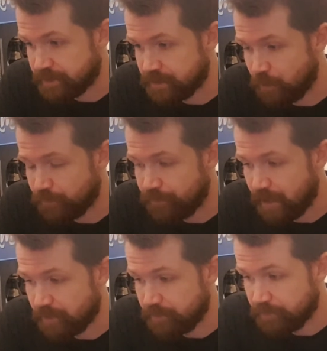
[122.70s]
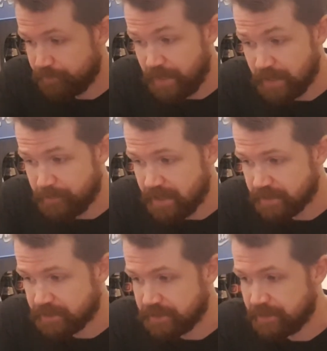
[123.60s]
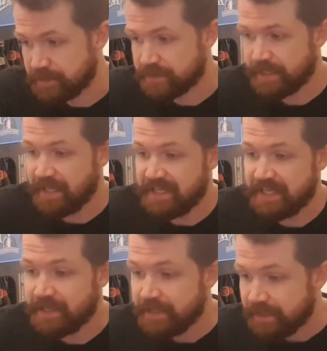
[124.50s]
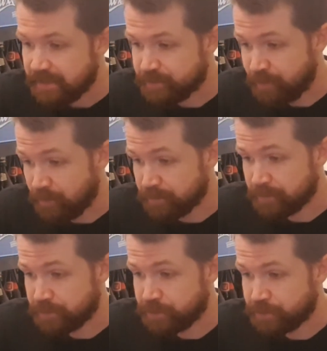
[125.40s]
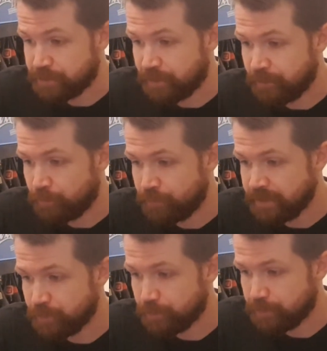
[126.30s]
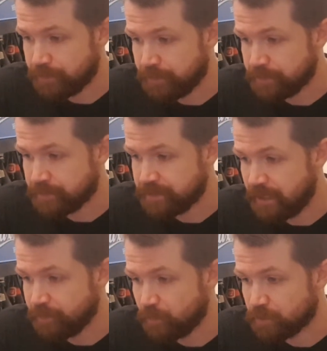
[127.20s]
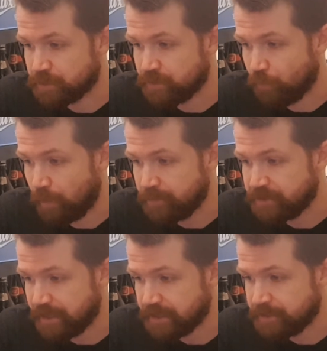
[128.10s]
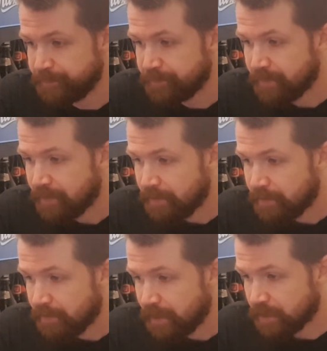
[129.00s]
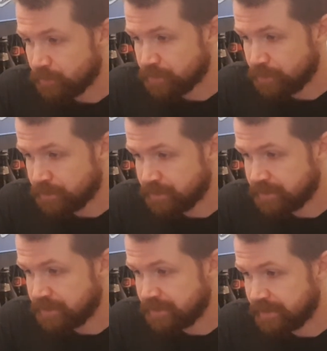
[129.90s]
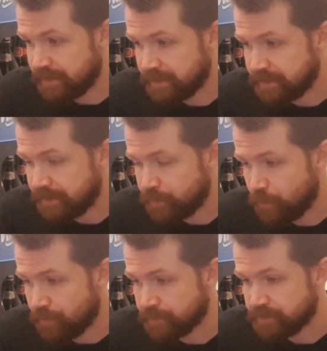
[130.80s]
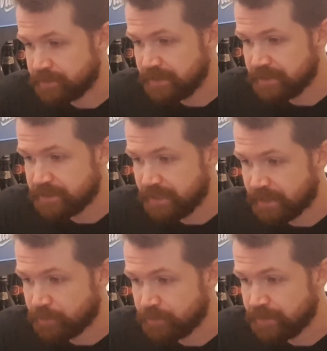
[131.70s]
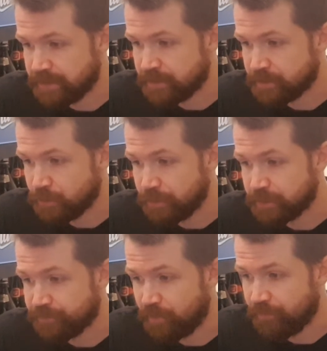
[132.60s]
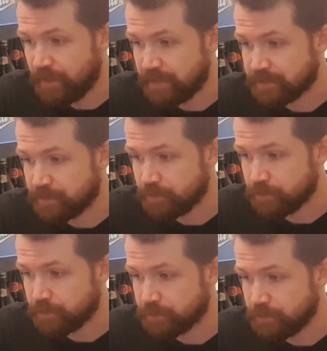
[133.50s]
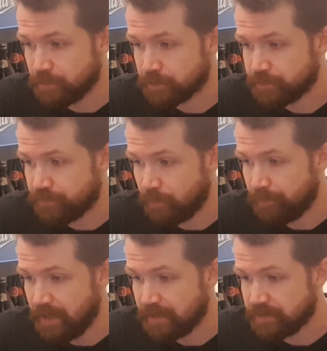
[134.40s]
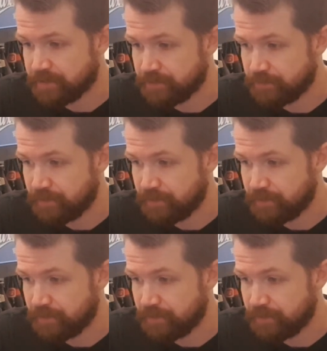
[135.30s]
its own fan magazine. Sterni is published regularly on Sternburg's website. It was started in 2006 and contains stories from fans and also songs from bands